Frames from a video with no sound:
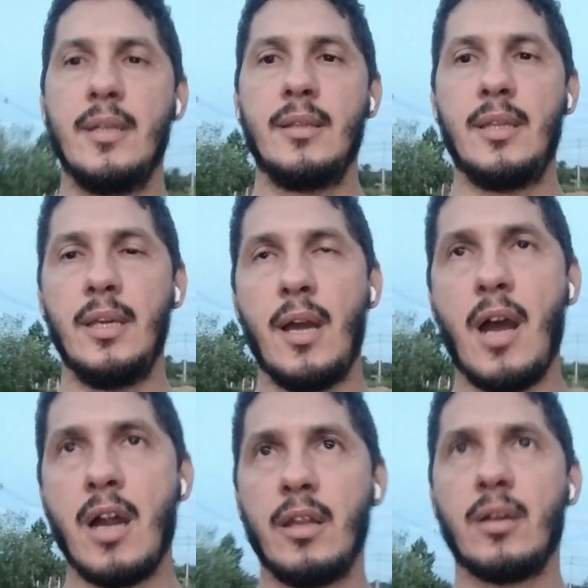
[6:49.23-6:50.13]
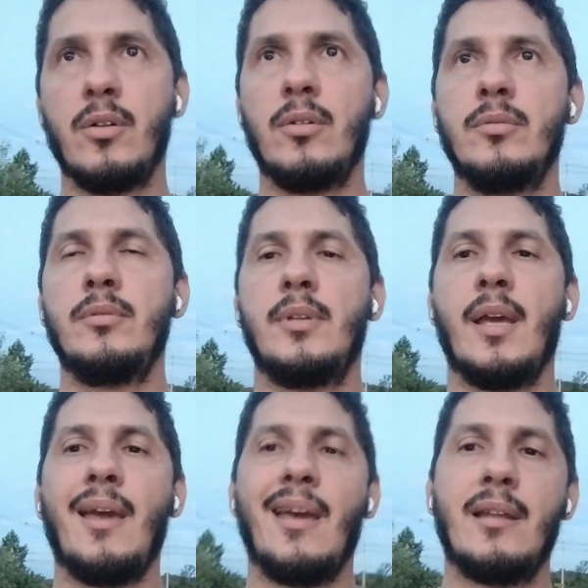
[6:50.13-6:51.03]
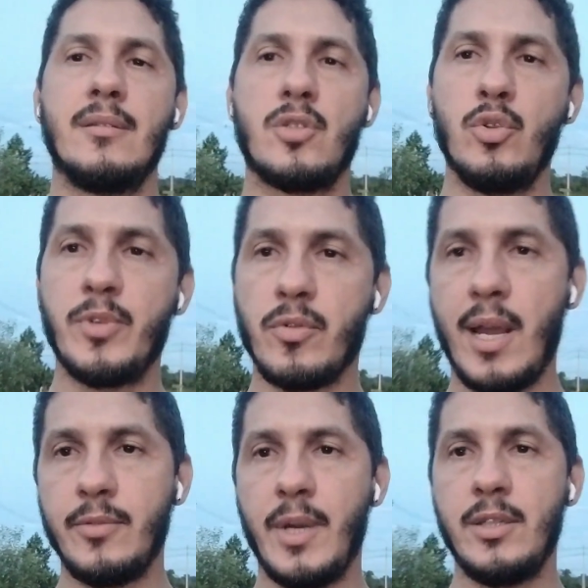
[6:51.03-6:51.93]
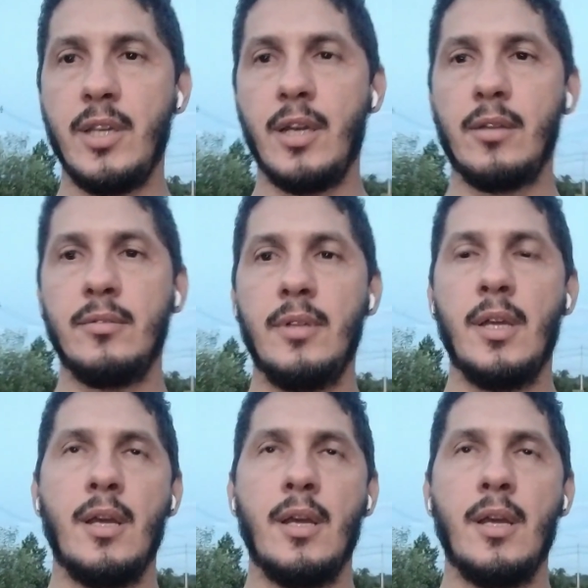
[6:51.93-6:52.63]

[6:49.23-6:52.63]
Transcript: the article and subscribe to my channel.